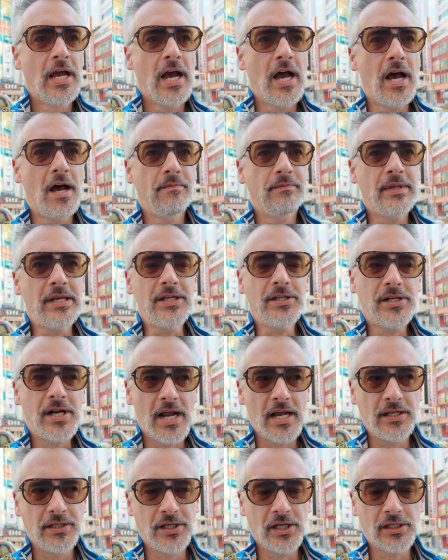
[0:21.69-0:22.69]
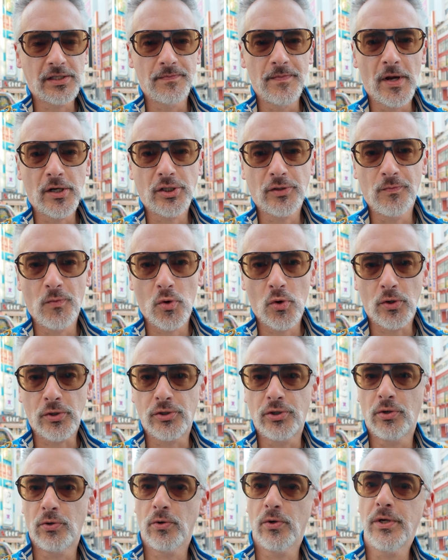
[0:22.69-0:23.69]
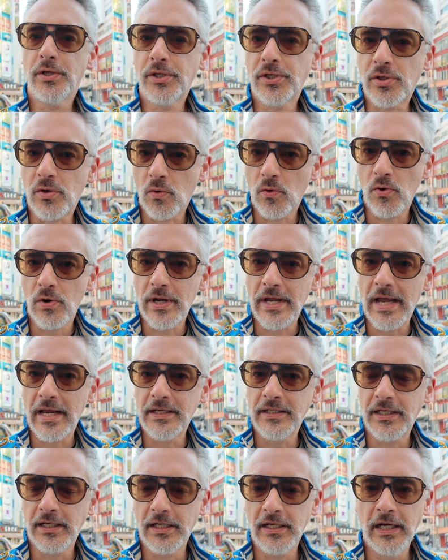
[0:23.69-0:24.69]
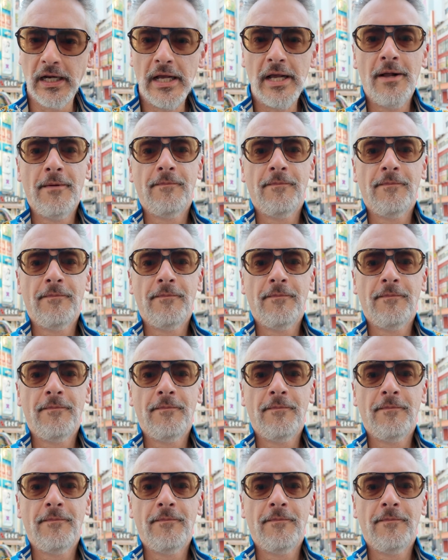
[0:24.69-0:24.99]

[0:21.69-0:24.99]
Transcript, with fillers: Um, these days, it's much more tourist oriented,